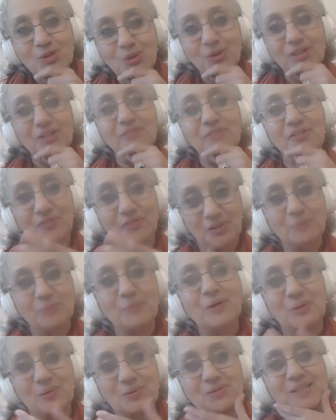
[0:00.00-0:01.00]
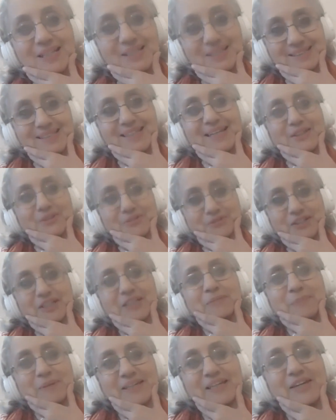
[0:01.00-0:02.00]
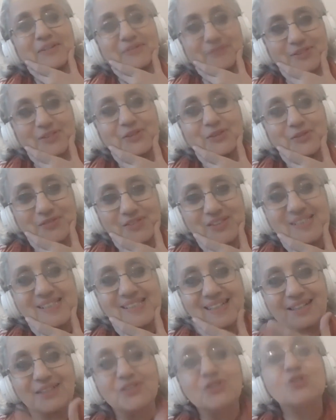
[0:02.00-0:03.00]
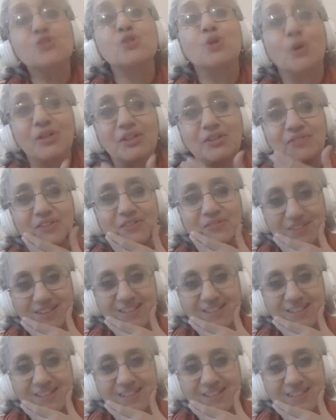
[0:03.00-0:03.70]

familiar with Storyweaver, because that's another very big effort of this kind.